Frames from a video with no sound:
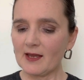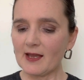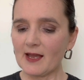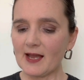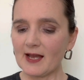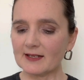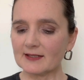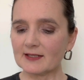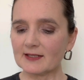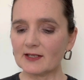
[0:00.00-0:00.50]

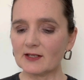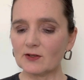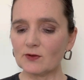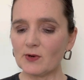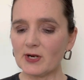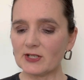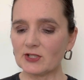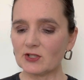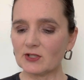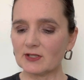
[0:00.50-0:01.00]
Asking
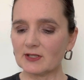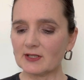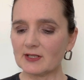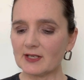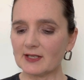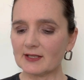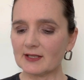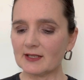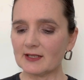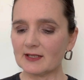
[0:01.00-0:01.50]
questions
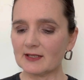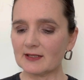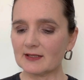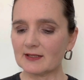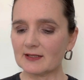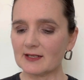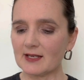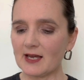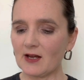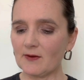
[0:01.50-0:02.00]
like
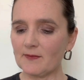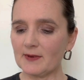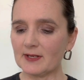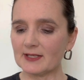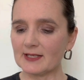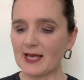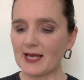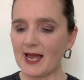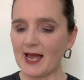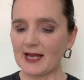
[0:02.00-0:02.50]
this help
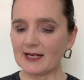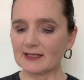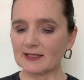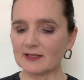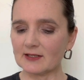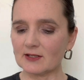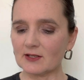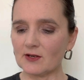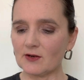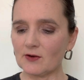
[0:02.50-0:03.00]
us act
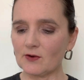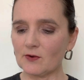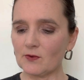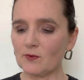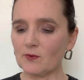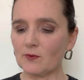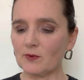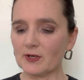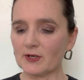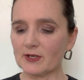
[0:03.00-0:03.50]
as
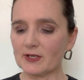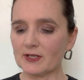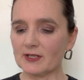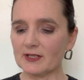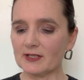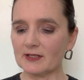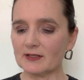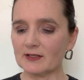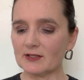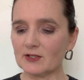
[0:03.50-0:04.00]
though we're in
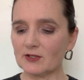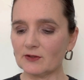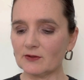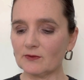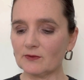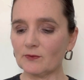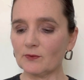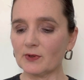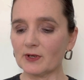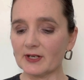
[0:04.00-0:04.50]
an
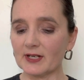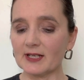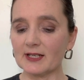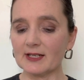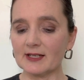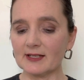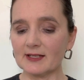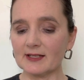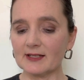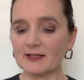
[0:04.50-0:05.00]

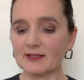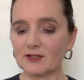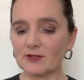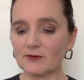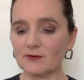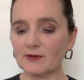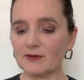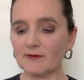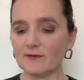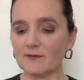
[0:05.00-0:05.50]

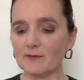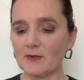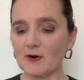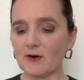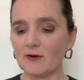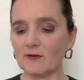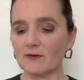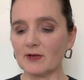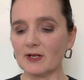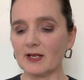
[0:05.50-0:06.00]
intuitive
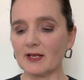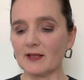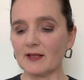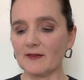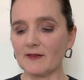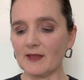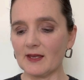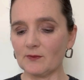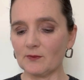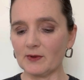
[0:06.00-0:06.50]
mode,
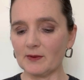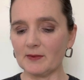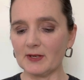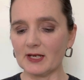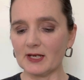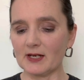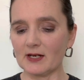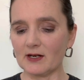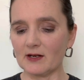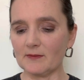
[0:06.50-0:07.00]
and then we
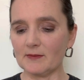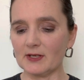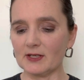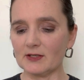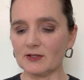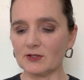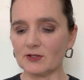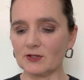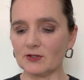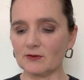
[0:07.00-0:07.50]
become
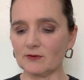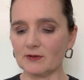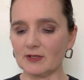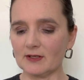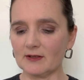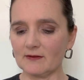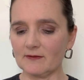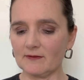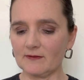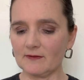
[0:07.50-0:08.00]

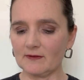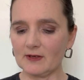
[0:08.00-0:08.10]
intuitive.